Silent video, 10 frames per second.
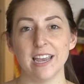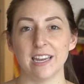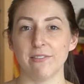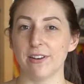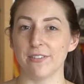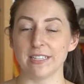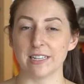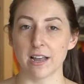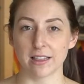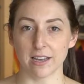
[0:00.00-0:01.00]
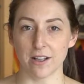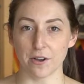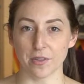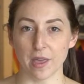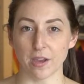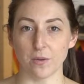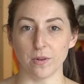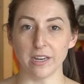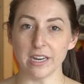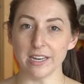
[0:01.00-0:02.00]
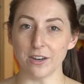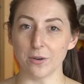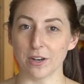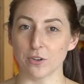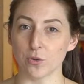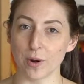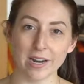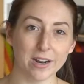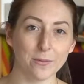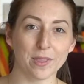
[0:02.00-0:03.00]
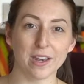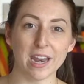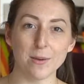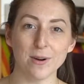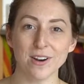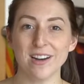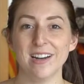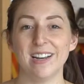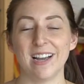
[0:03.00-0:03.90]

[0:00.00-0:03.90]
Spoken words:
Even if it's not the color that you need, you can trade it with a neighbor